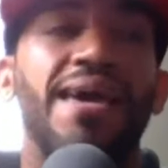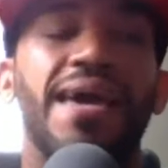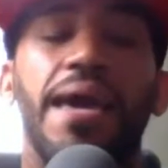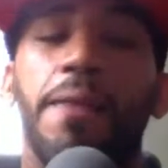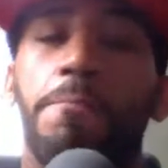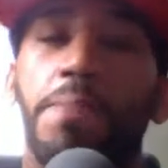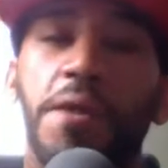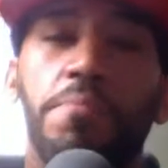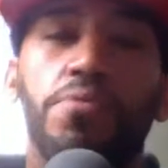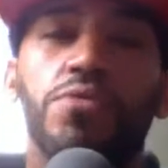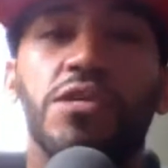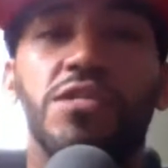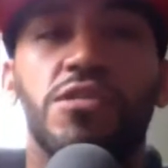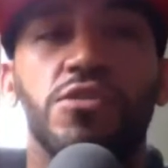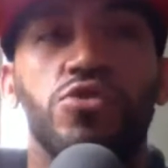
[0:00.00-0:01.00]
And people
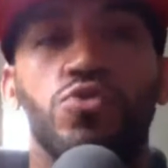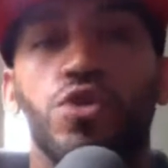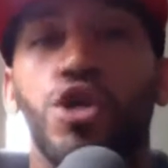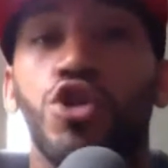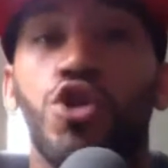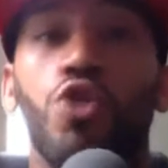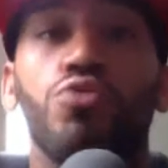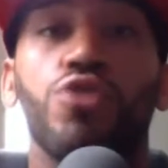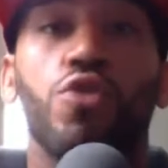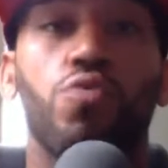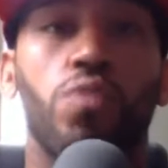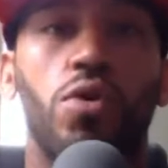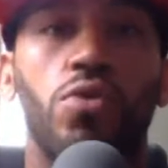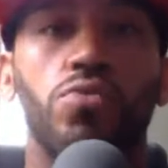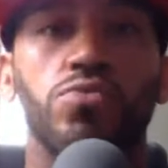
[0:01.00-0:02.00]
need to sort of know their
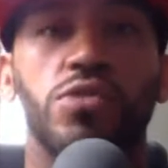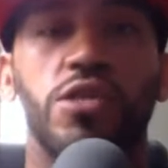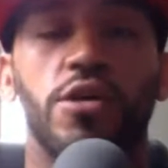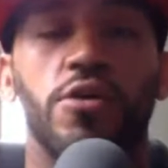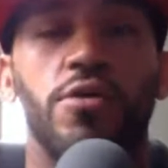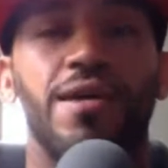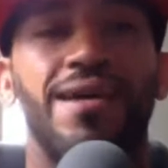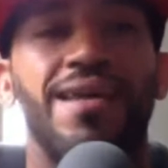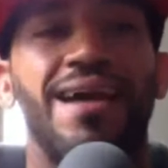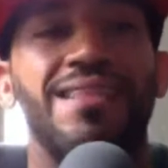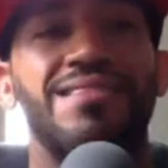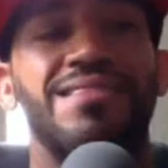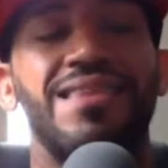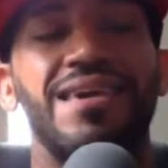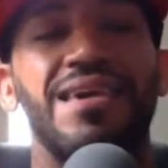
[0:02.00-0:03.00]
roles here. And I
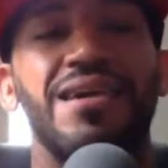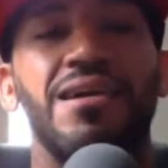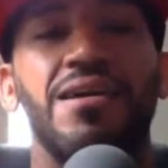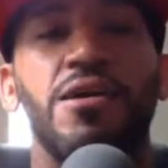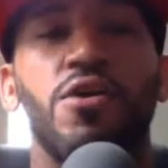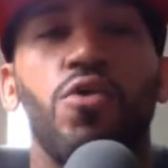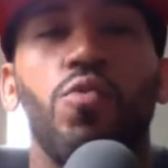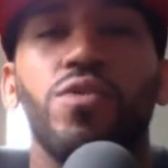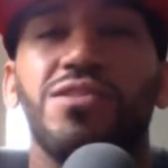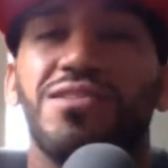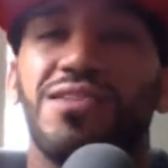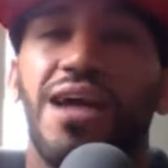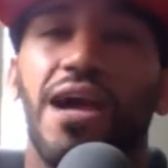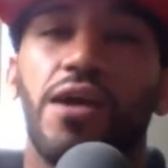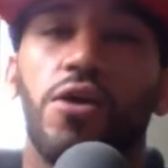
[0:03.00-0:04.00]
think with
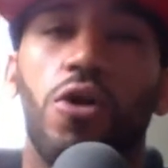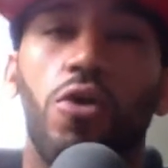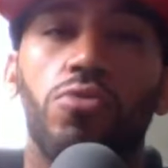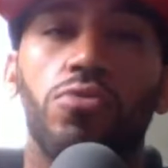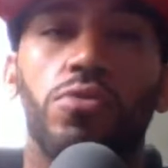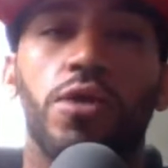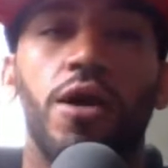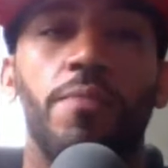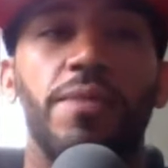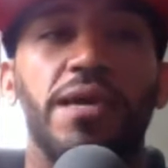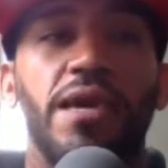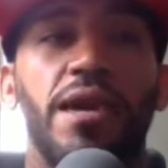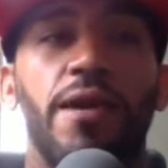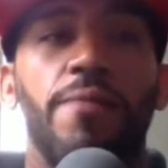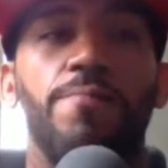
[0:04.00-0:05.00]
Scott Coker coming
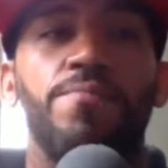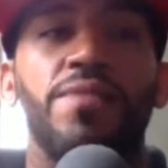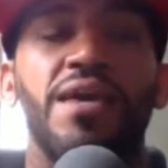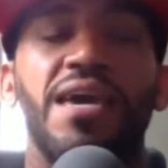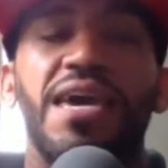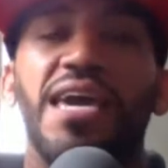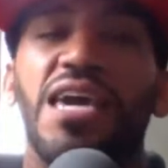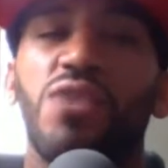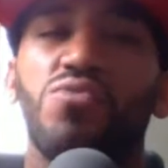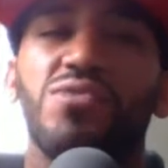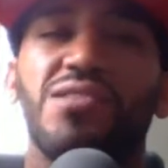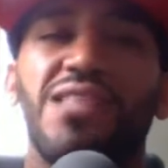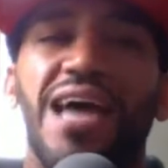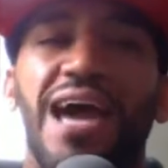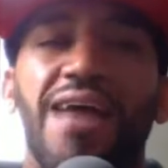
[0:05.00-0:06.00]
in, he
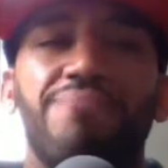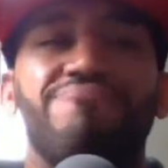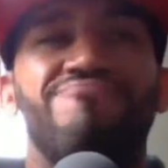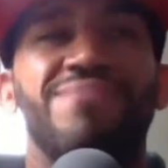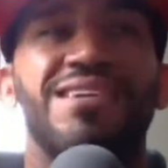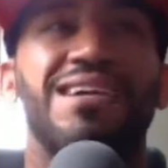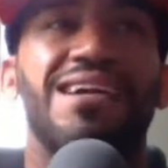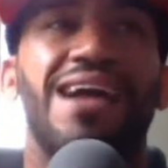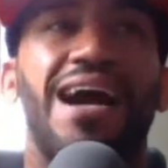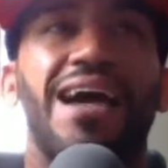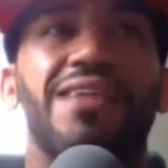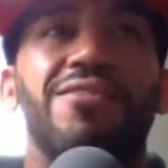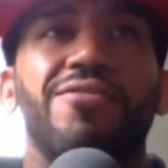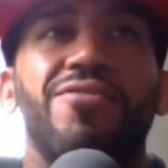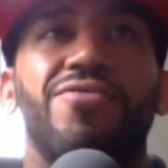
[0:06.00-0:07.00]
was that kind
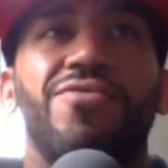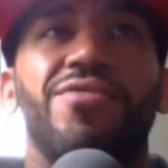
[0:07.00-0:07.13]
of